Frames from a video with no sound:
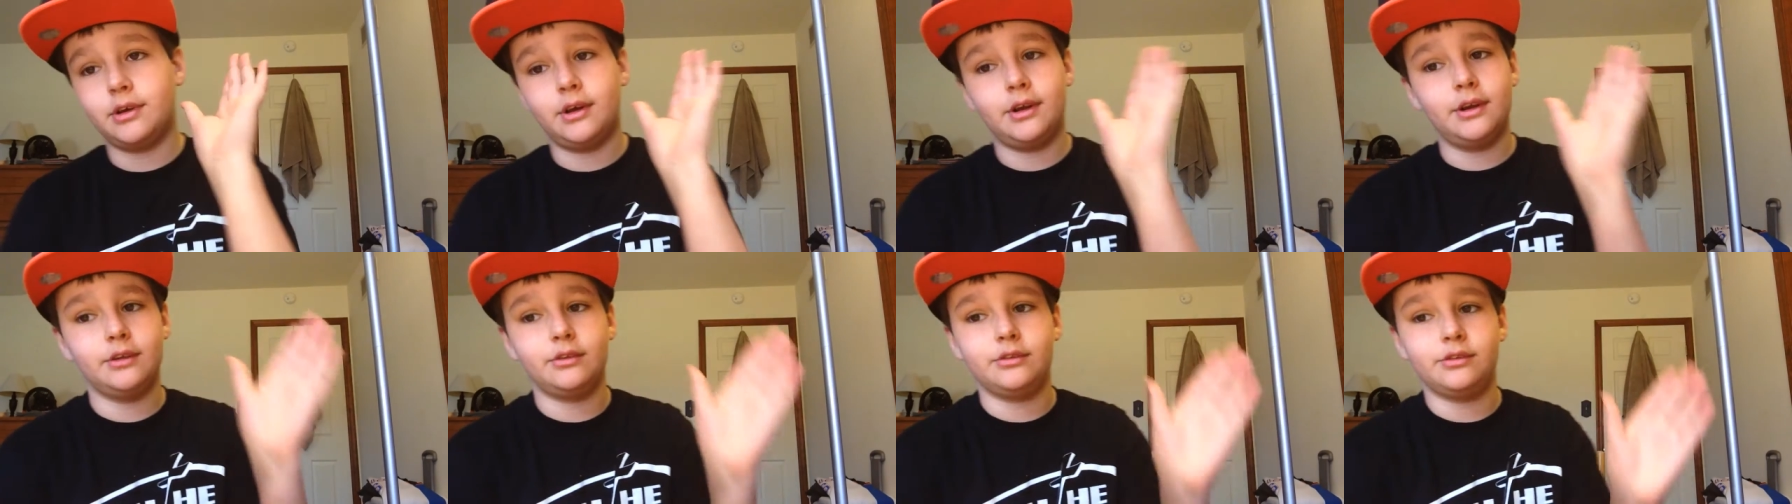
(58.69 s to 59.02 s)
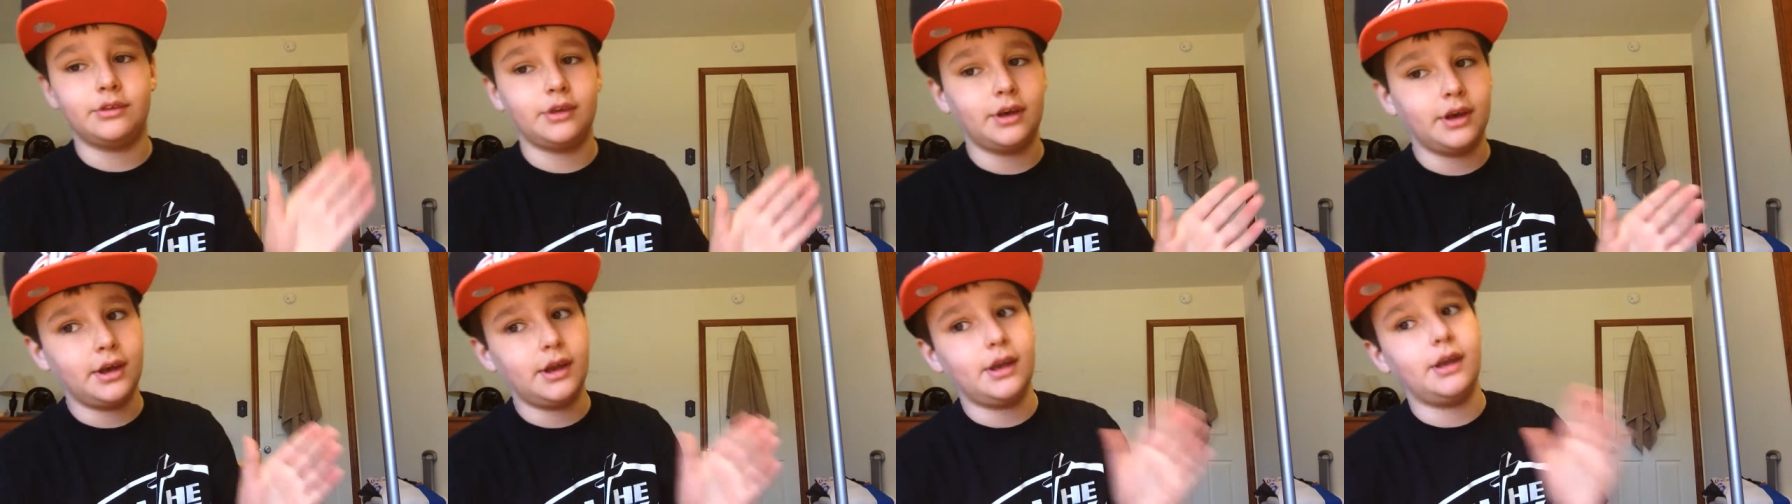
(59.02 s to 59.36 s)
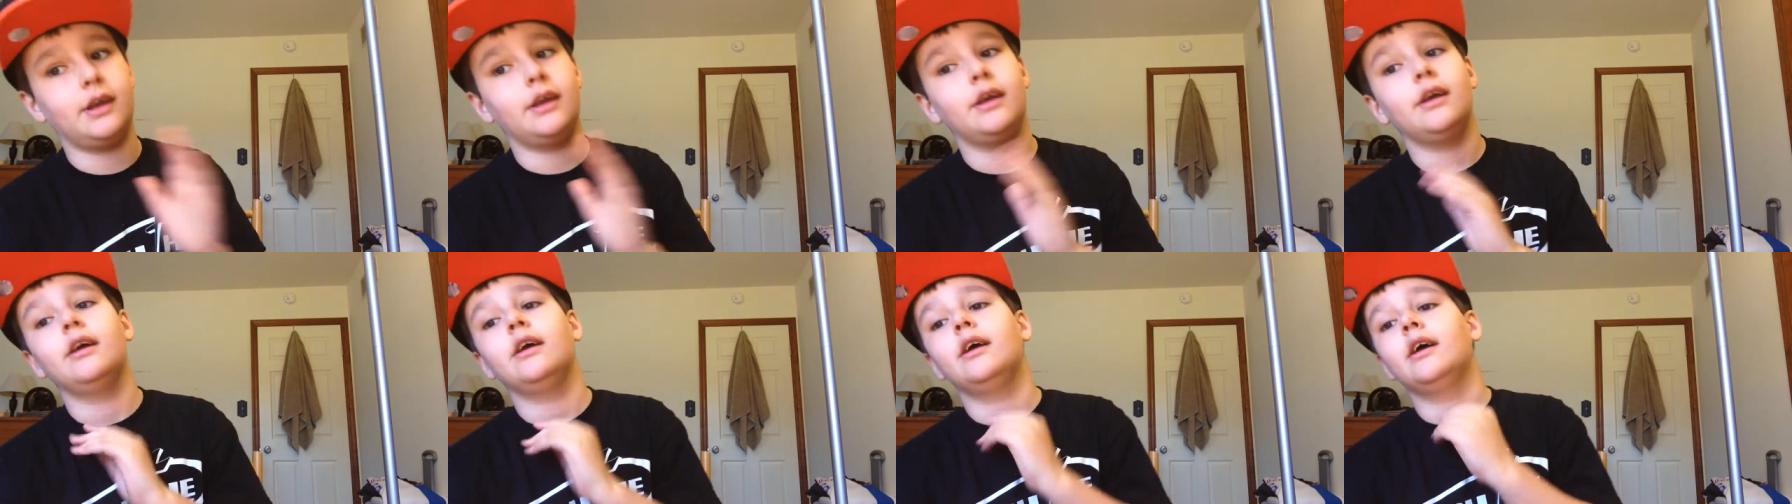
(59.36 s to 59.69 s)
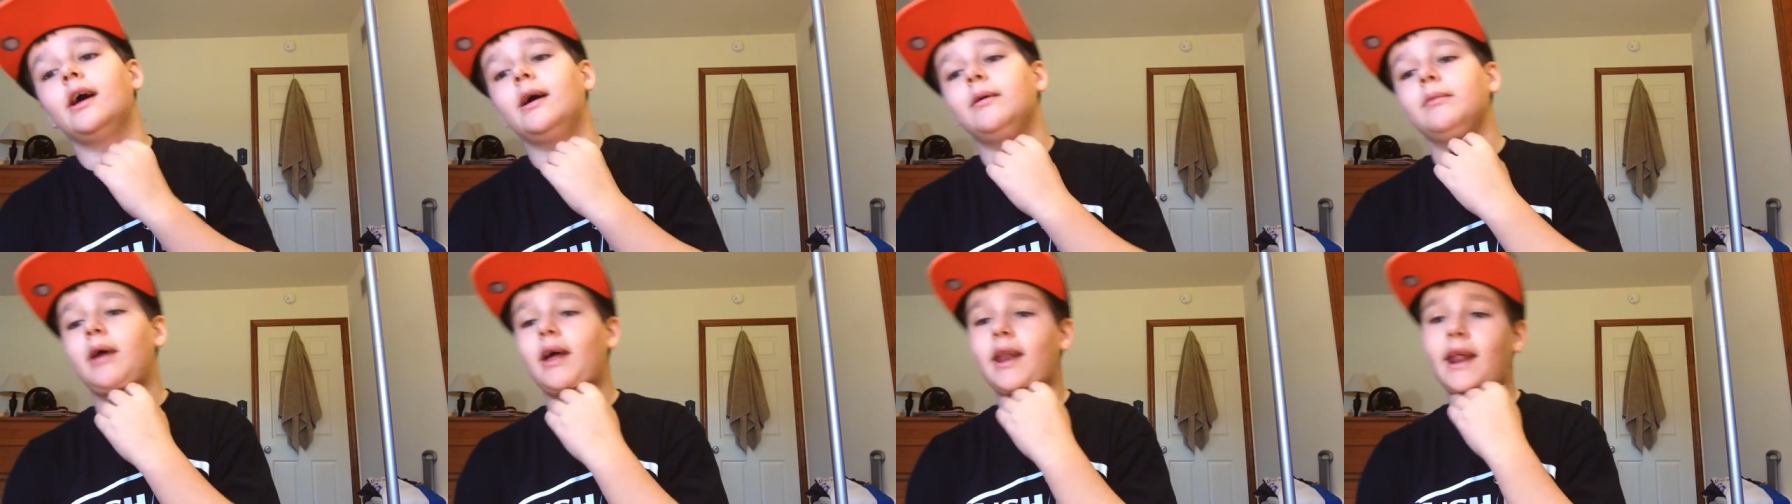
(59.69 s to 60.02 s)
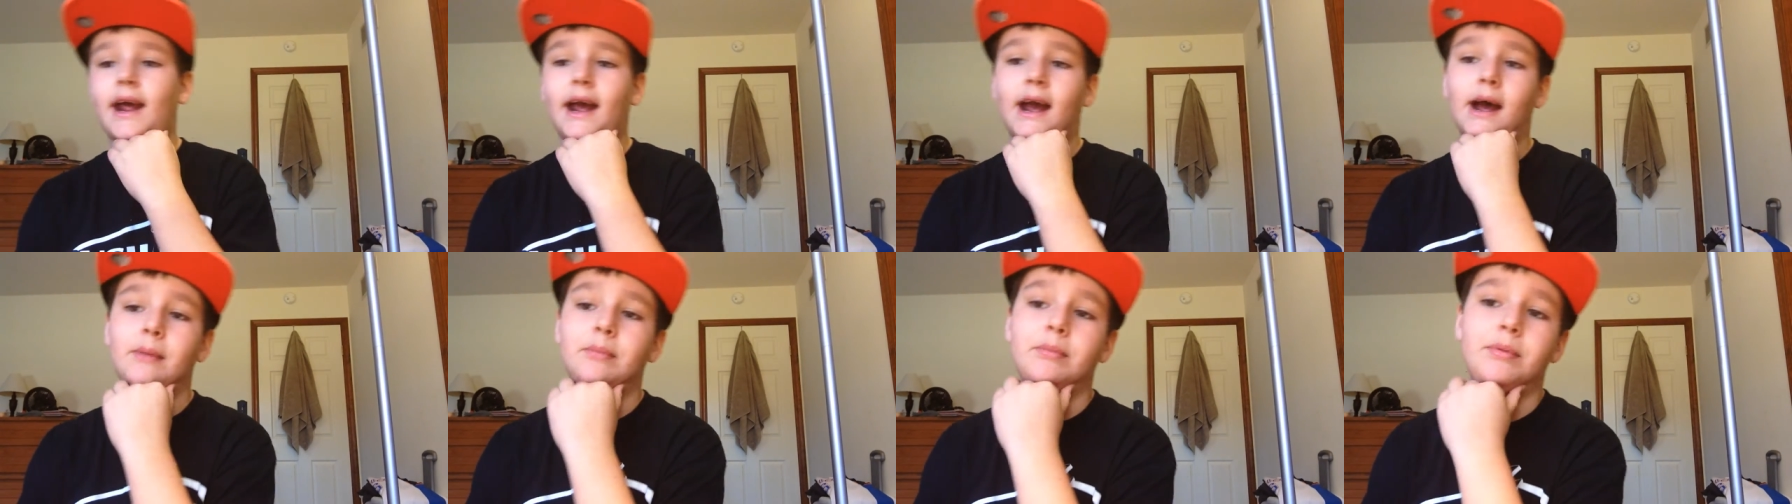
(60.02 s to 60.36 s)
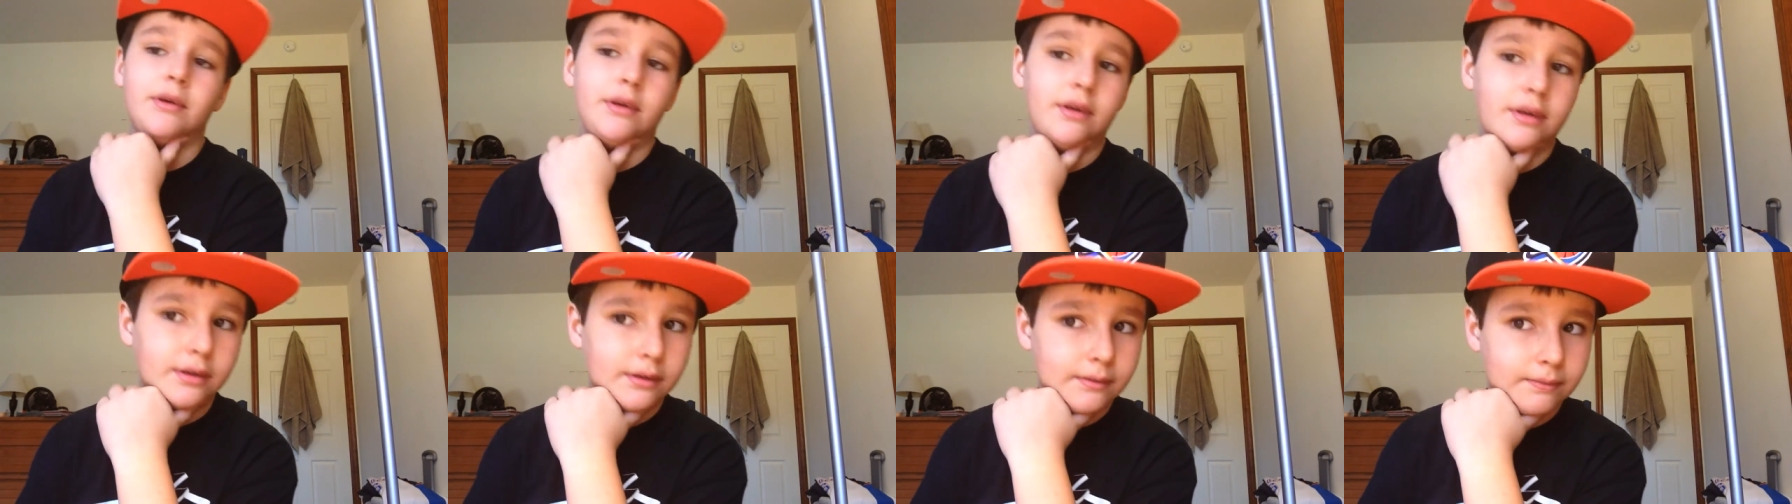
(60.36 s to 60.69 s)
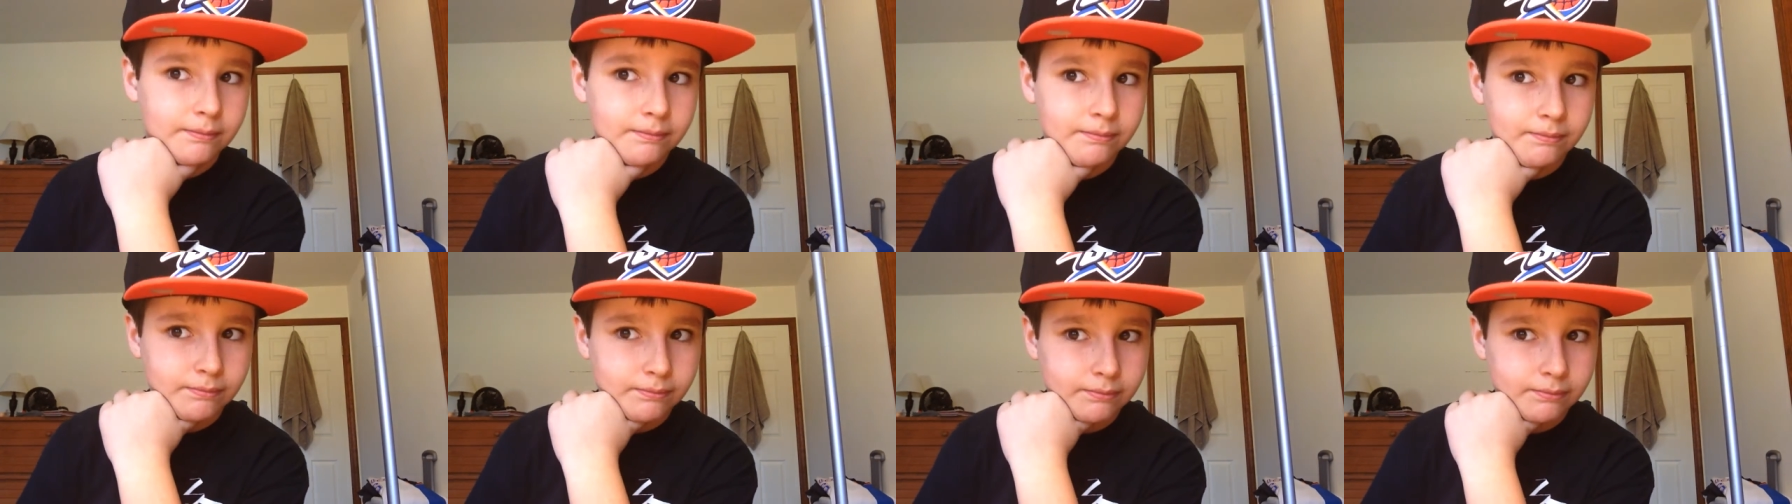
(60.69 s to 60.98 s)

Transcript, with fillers: gonna say I'm not happy.